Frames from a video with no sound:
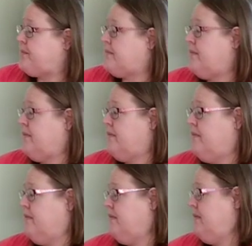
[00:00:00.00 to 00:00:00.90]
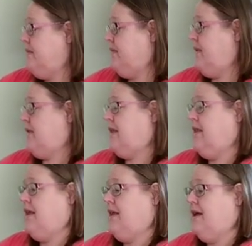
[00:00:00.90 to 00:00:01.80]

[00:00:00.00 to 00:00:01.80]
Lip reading: (silence)